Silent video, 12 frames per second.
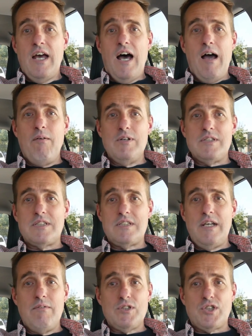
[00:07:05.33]
It
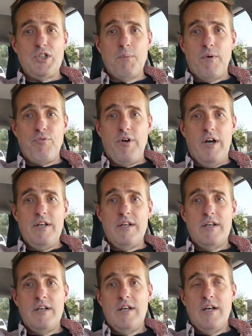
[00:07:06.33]
was super fun.
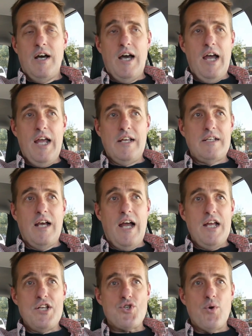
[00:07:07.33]

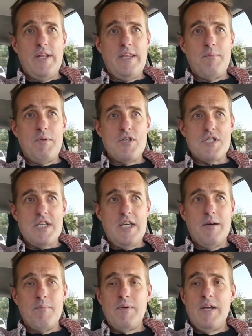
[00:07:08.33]
I enjoyed the
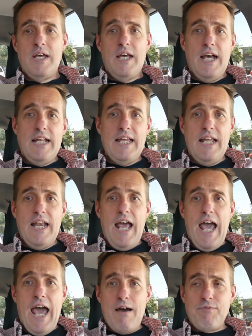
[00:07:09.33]
museum, and then
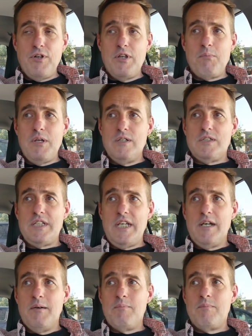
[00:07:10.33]
after the
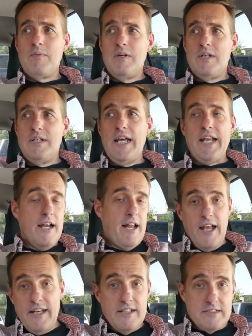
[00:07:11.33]
museum, Dana and
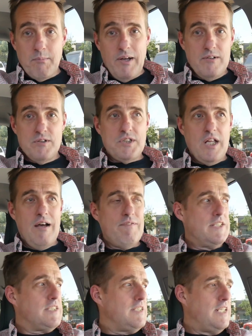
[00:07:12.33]
I did some other
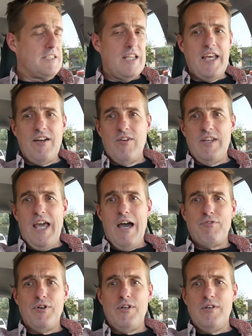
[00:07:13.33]
stuff. It's later in the
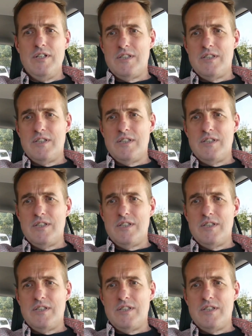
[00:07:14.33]
afternoon.